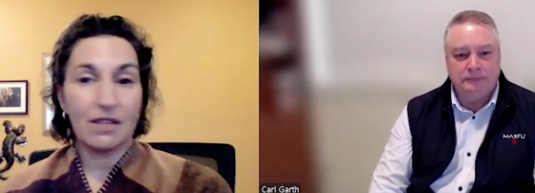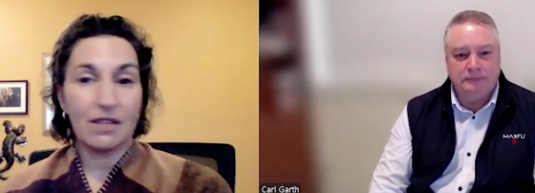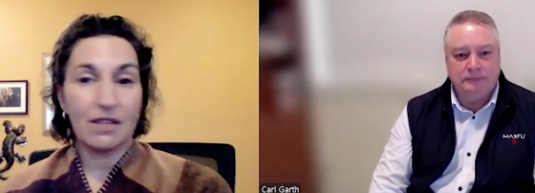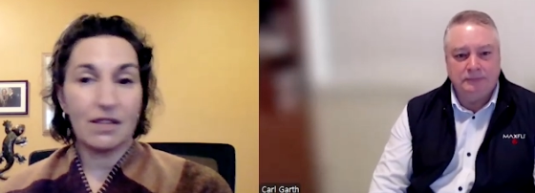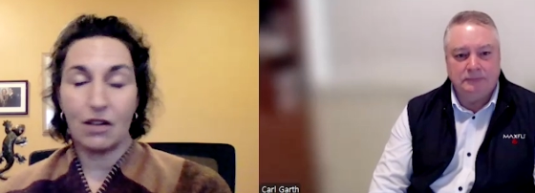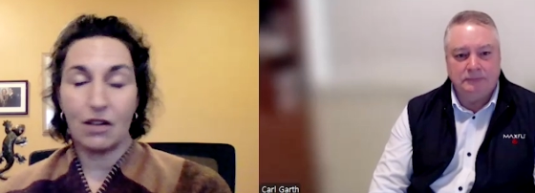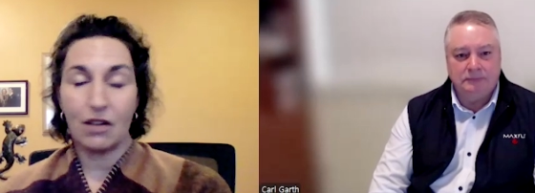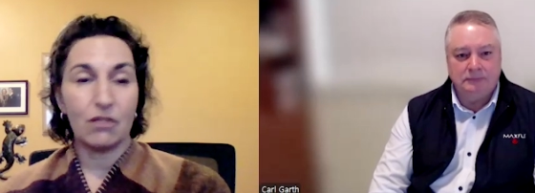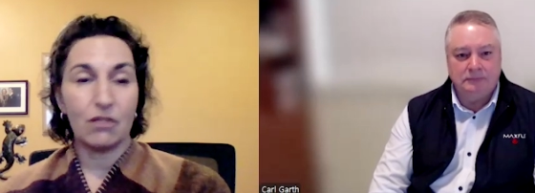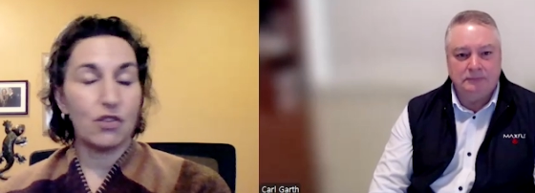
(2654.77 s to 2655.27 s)
Speaker 1: they're
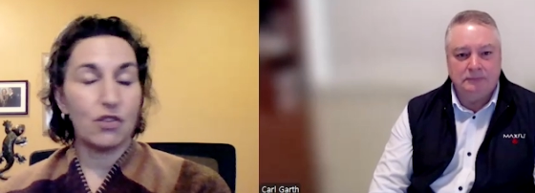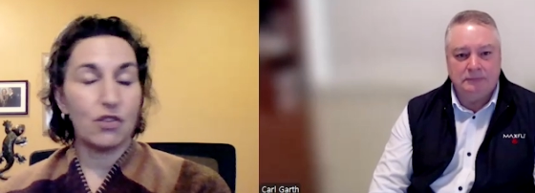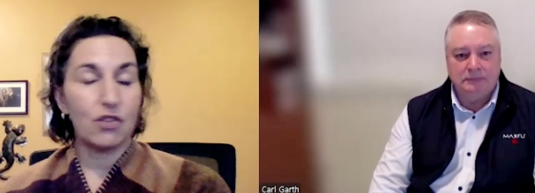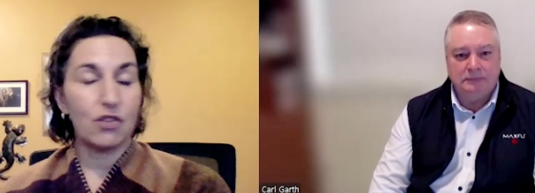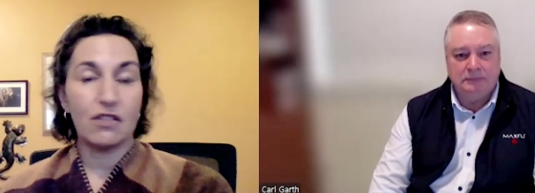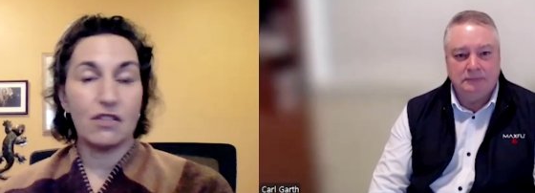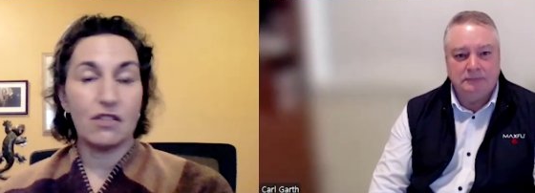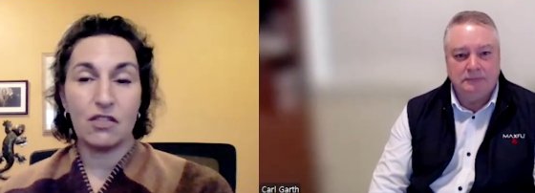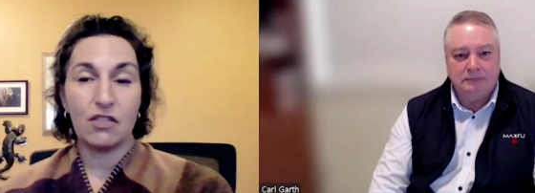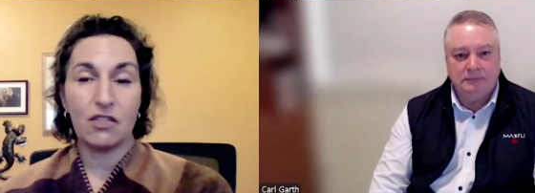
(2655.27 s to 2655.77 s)
not
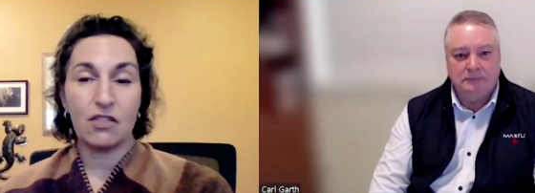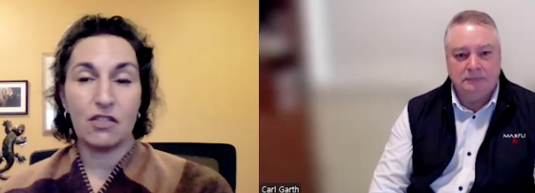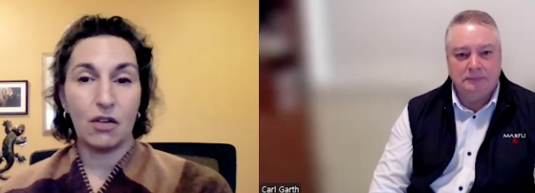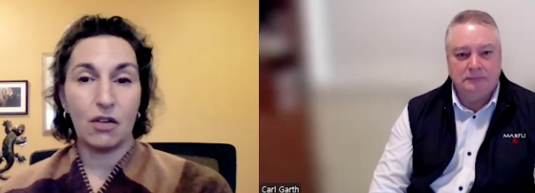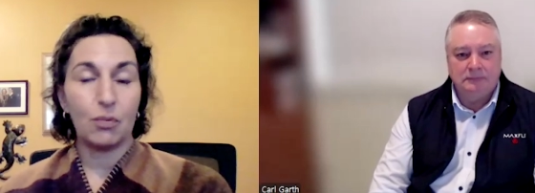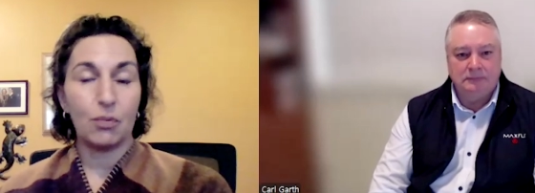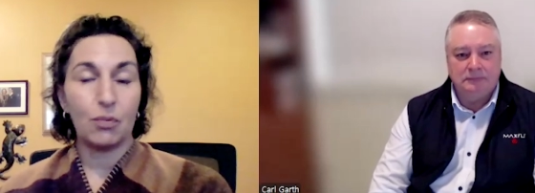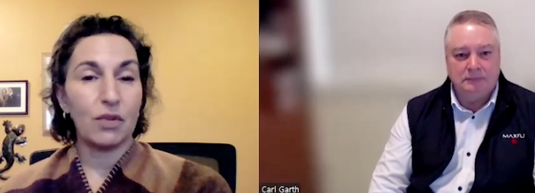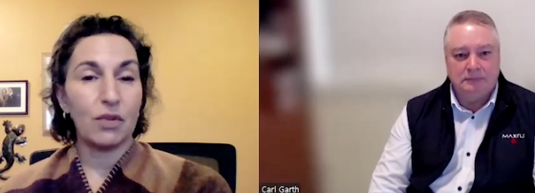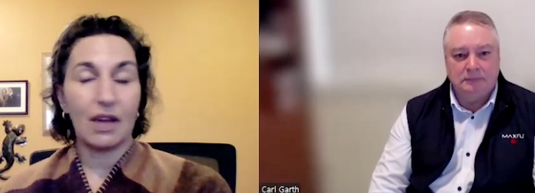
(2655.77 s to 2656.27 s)
choosing to not
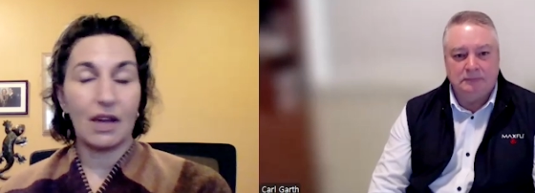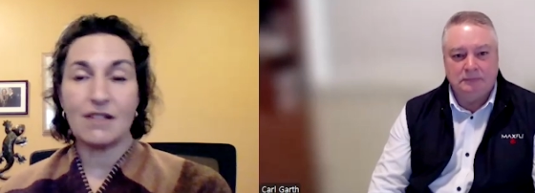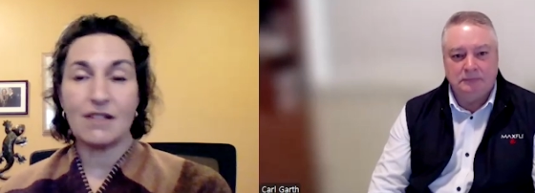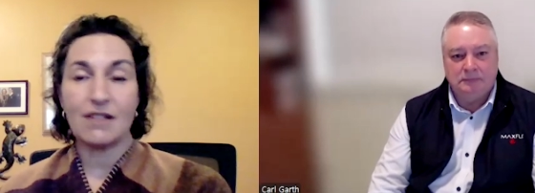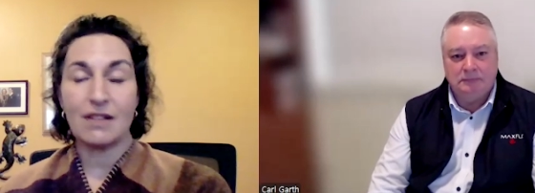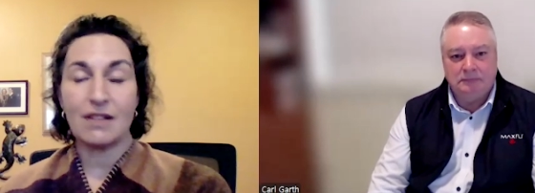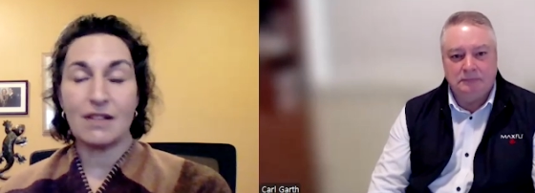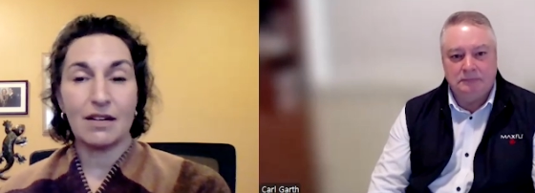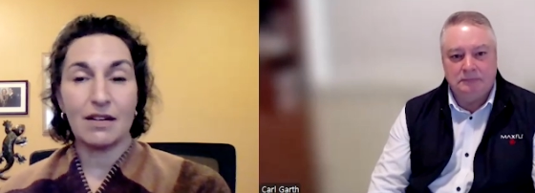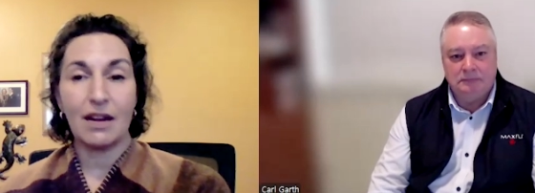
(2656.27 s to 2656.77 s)
put the gas
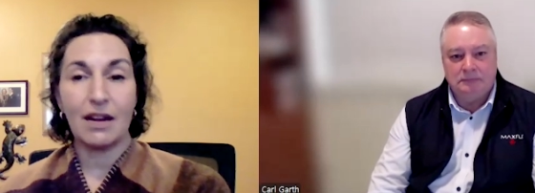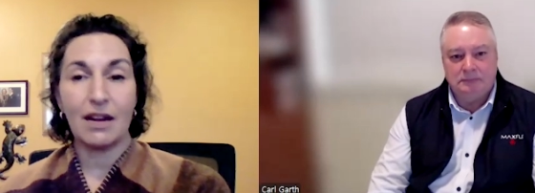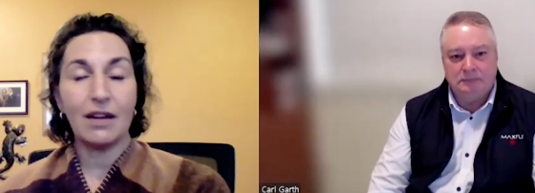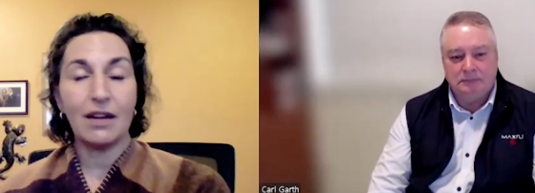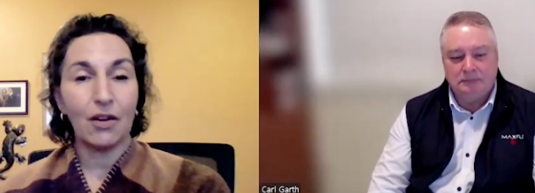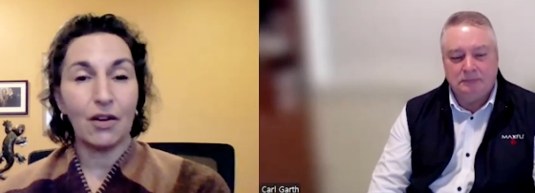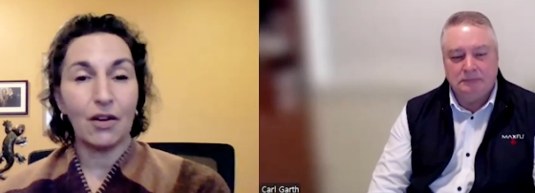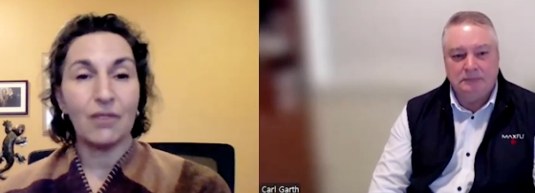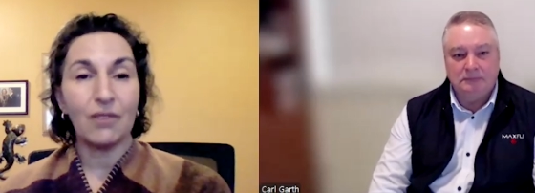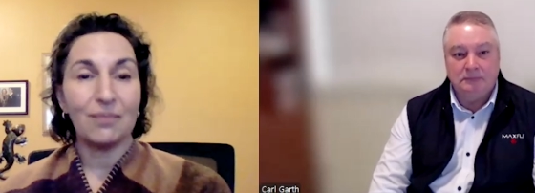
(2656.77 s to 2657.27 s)
ducted heating
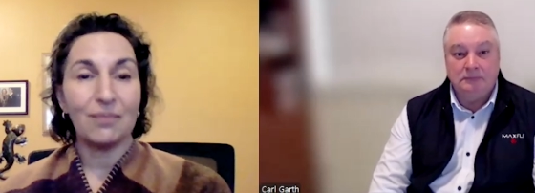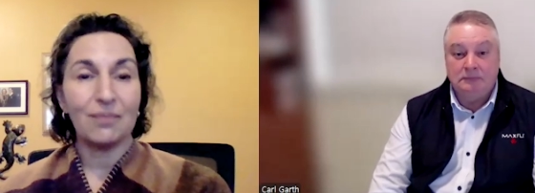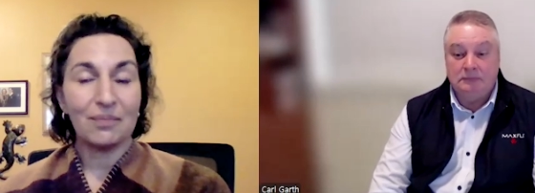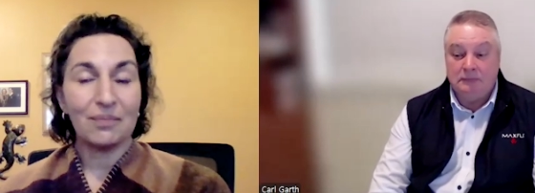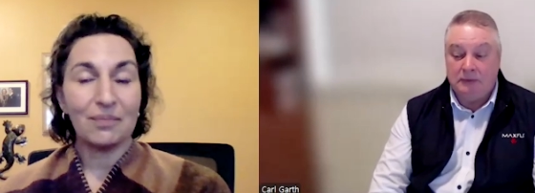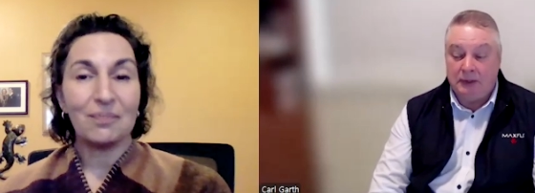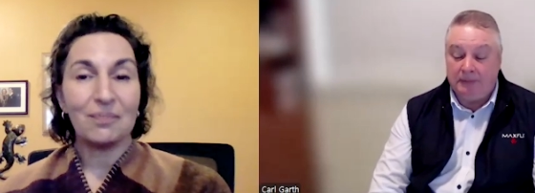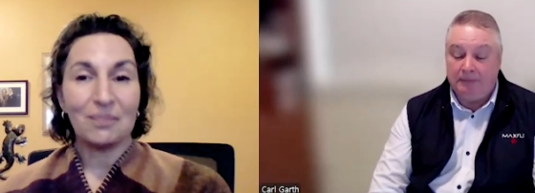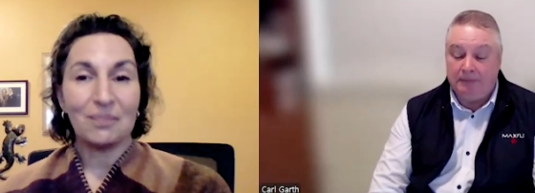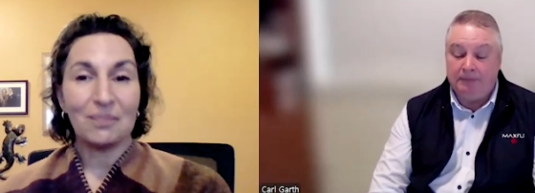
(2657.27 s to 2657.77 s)
on.
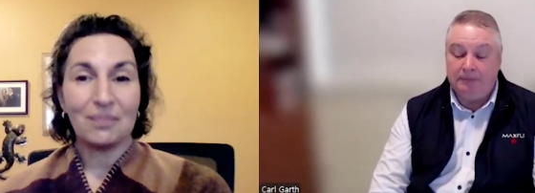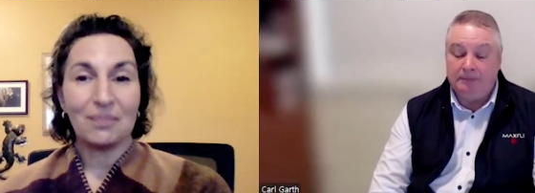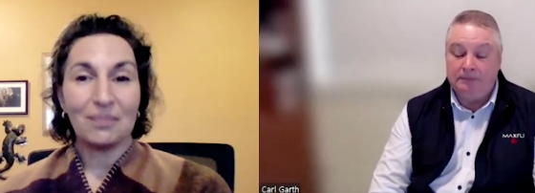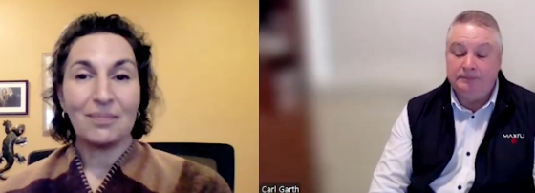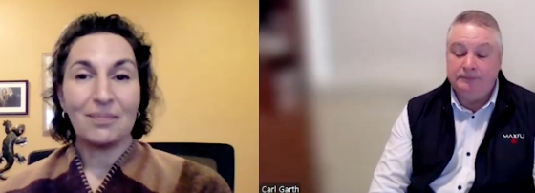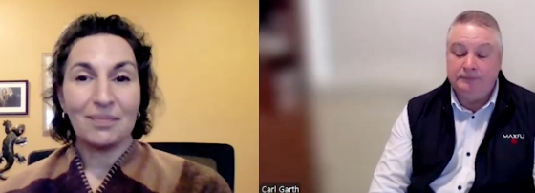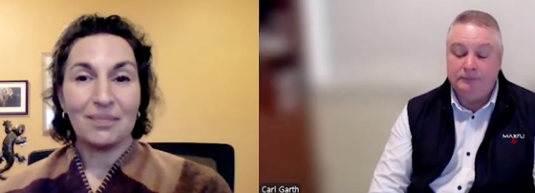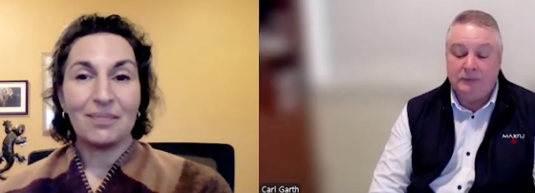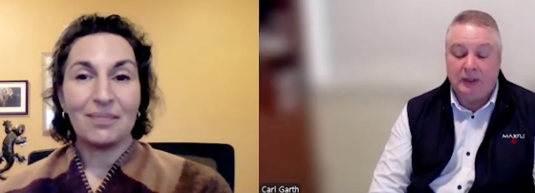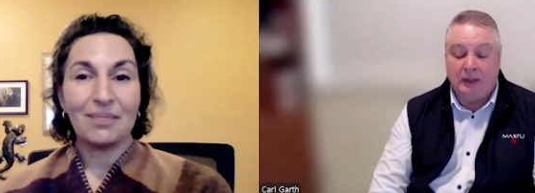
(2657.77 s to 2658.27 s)
Yep.
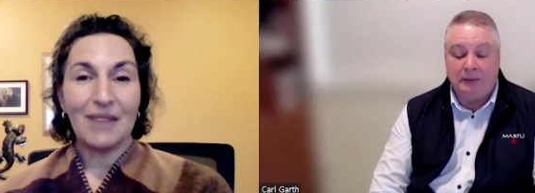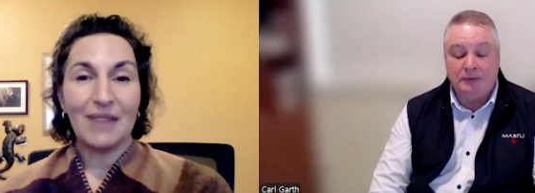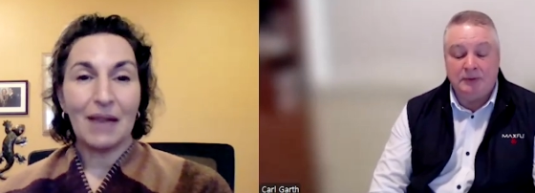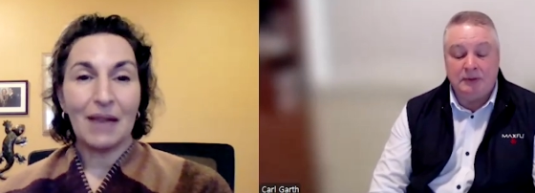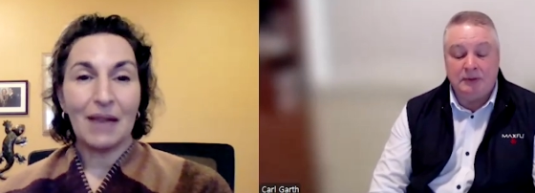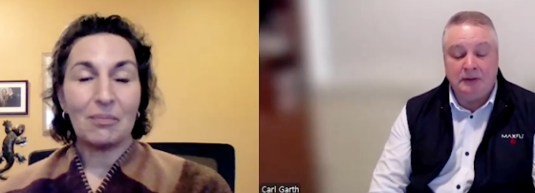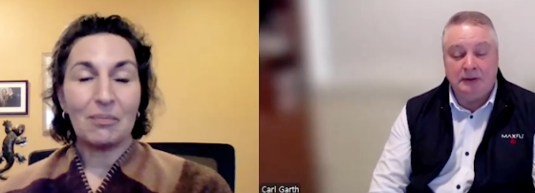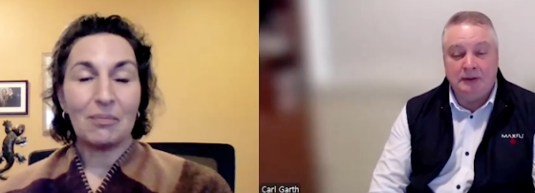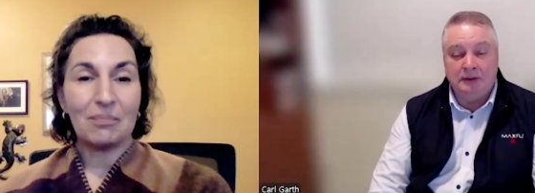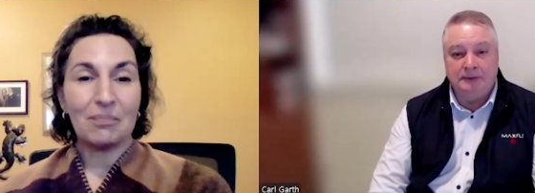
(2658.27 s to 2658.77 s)
Yeah.